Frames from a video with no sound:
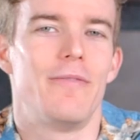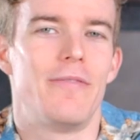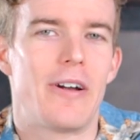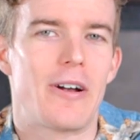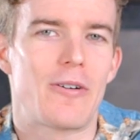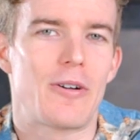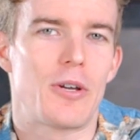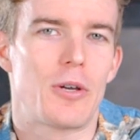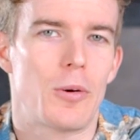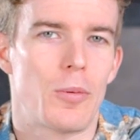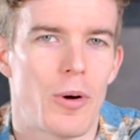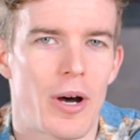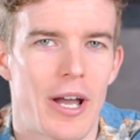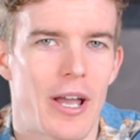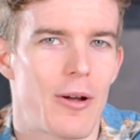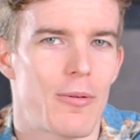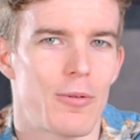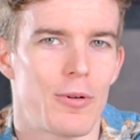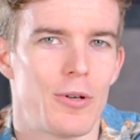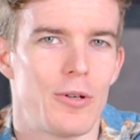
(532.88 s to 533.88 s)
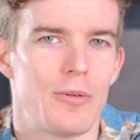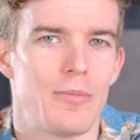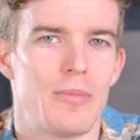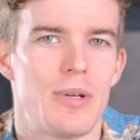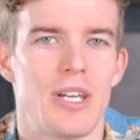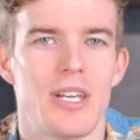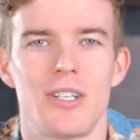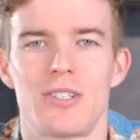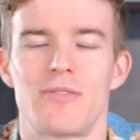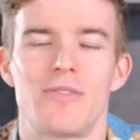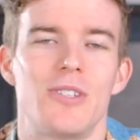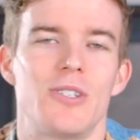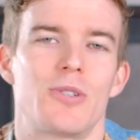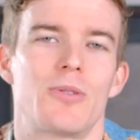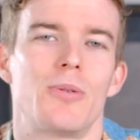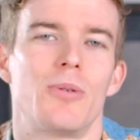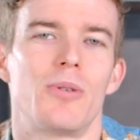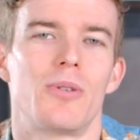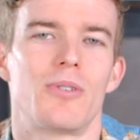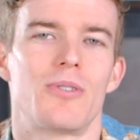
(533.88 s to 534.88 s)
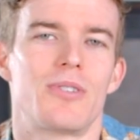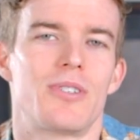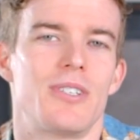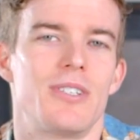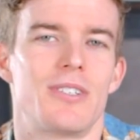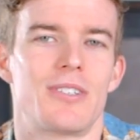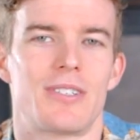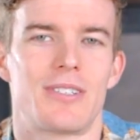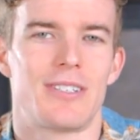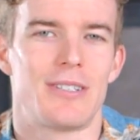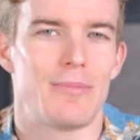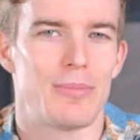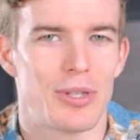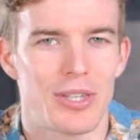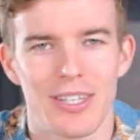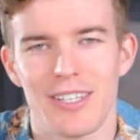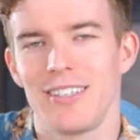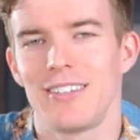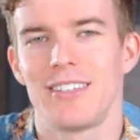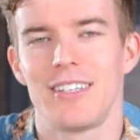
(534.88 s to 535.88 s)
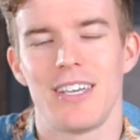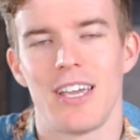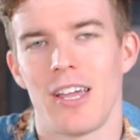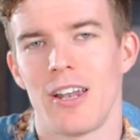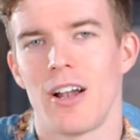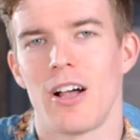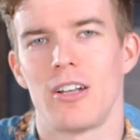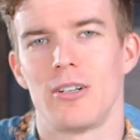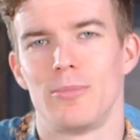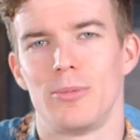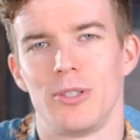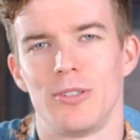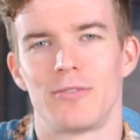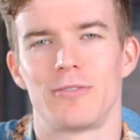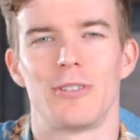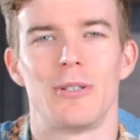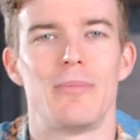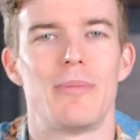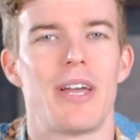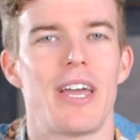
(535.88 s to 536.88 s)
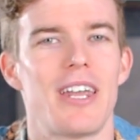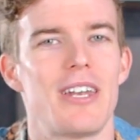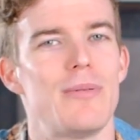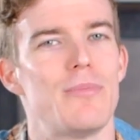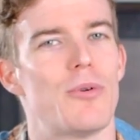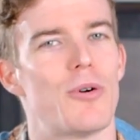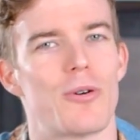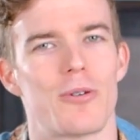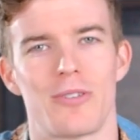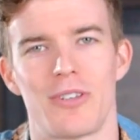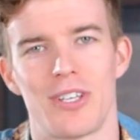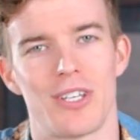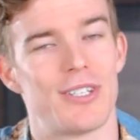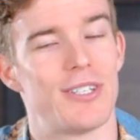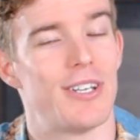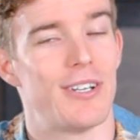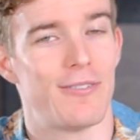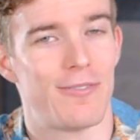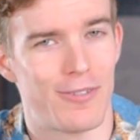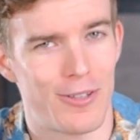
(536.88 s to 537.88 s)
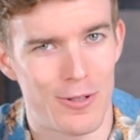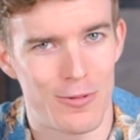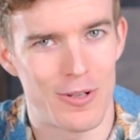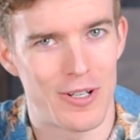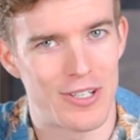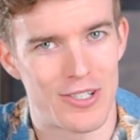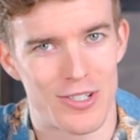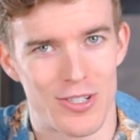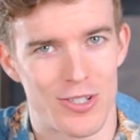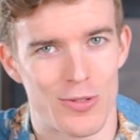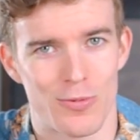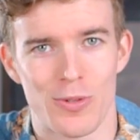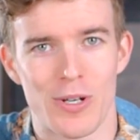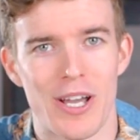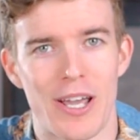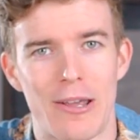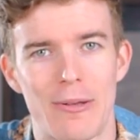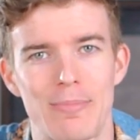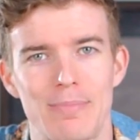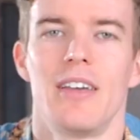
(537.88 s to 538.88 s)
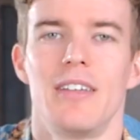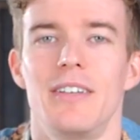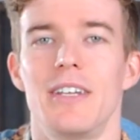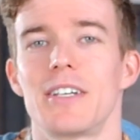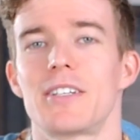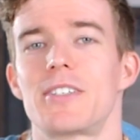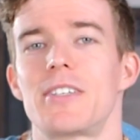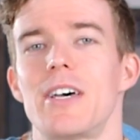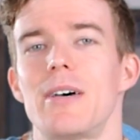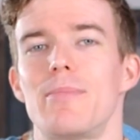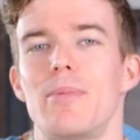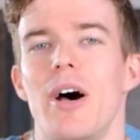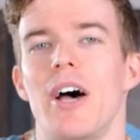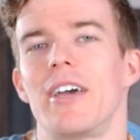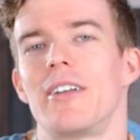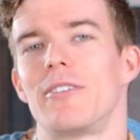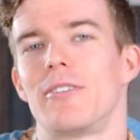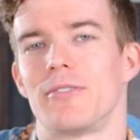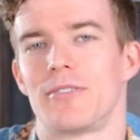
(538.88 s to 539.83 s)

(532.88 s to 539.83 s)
very quiet room, each of these coolers is completely inaudible from any more than a few inches away. Next up, idle